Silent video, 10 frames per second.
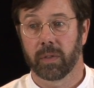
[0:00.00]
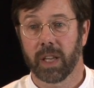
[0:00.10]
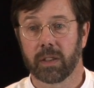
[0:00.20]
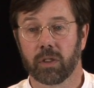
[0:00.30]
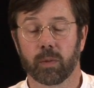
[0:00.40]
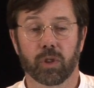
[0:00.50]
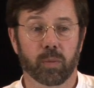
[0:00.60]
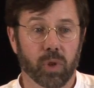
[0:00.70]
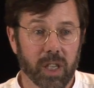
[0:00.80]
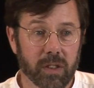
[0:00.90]
That is the most
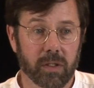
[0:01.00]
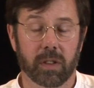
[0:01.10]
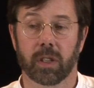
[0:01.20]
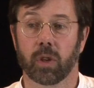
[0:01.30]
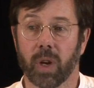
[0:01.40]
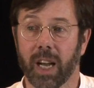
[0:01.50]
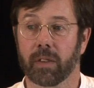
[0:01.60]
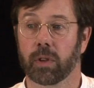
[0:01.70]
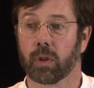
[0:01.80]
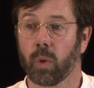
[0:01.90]
precious thing you
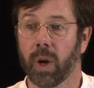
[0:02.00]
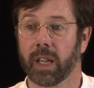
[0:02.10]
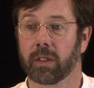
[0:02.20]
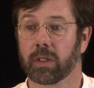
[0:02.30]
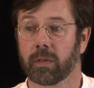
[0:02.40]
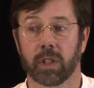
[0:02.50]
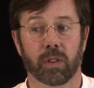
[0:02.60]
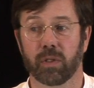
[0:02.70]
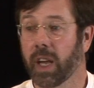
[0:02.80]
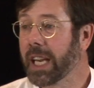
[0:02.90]
have, your awareness of the
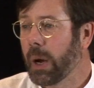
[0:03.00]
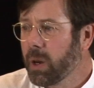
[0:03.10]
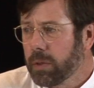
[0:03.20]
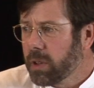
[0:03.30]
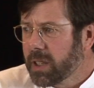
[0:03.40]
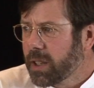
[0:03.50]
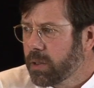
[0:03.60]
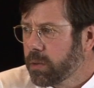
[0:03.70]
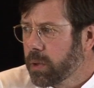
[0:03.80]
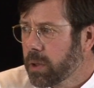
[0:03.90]
divine, however it
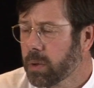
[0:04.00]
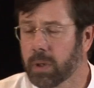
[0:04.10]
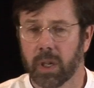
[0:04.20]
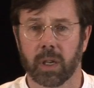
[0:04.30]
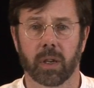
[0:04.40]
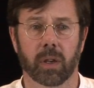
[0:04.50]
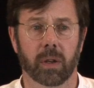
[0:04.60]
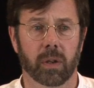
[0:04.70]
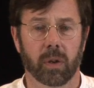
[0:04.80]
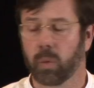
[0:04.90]
is for you.
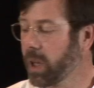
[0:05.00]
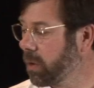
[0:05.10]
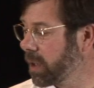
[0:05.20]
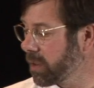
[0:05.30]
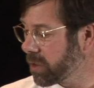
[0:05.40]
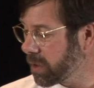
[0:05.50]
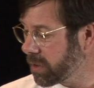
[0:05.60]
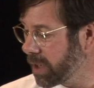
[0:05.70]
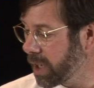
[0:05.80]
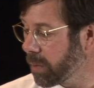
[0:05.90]
Whether it is just
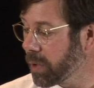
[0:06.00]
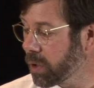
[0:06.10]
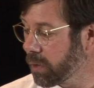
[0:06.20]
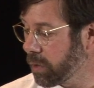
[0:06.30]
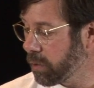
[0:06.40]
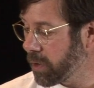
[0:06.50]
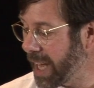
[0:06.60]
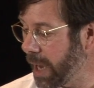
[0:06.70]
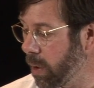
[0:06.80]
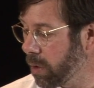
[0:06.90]
seeing a beautiful
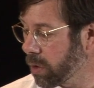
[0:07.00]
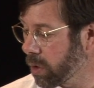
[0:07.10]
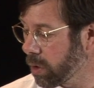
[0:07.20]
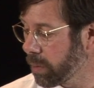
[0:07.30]
flower, or a